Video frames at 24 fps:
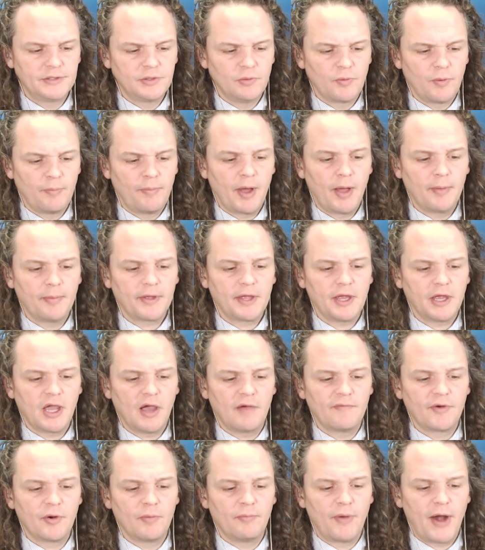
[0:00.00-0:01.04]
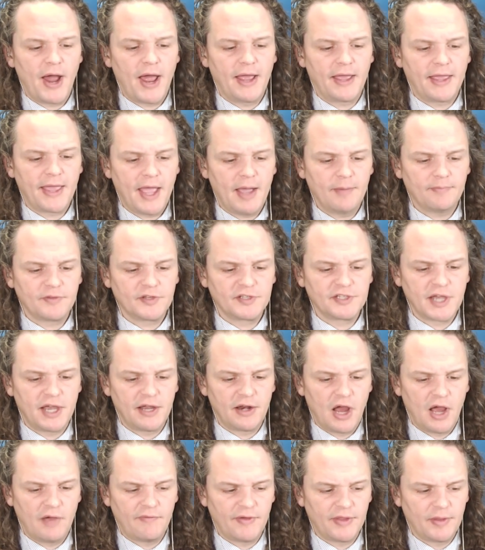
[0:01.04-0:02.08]
Republican Governor Brian Kemp to sign
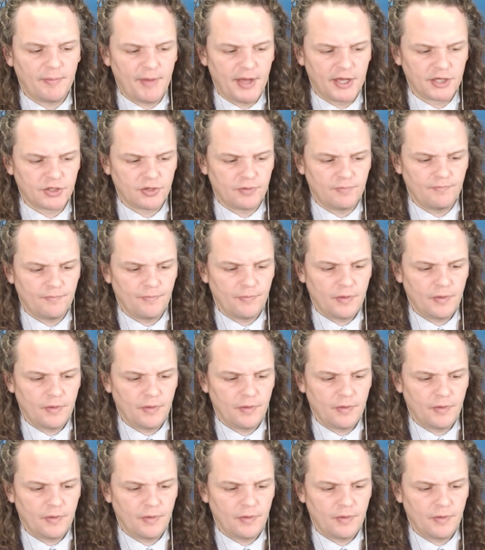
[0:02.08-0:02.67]
off on the measure.